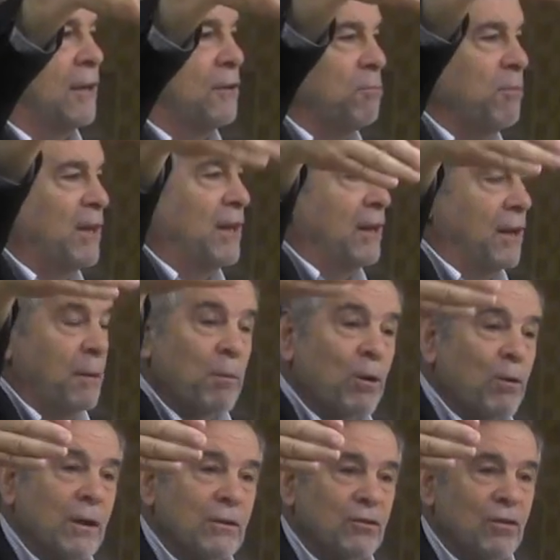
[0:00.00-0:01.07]
admitted
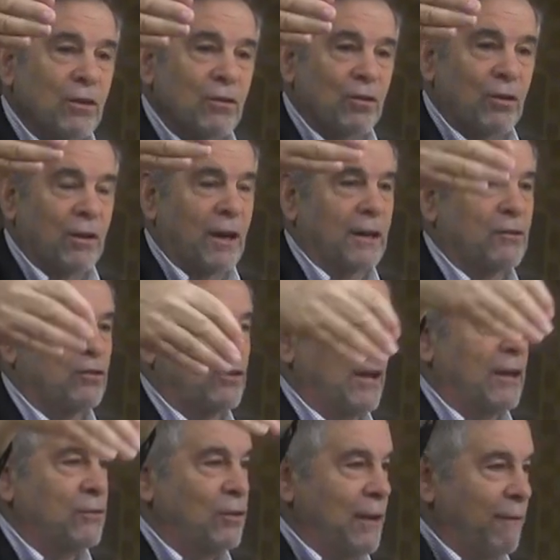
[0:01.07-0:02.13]
immigrants into the United
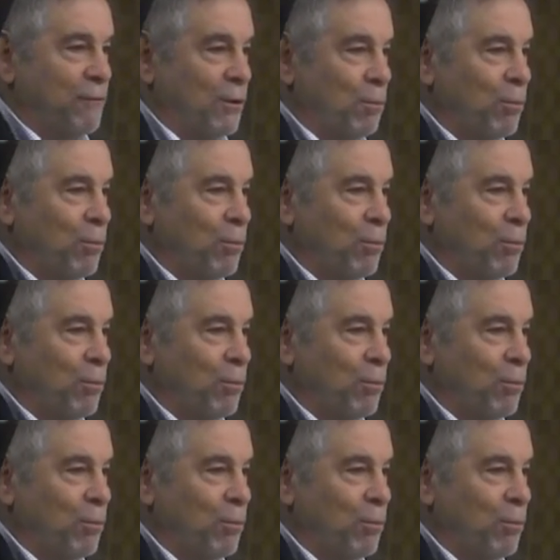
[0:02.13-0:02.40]
States after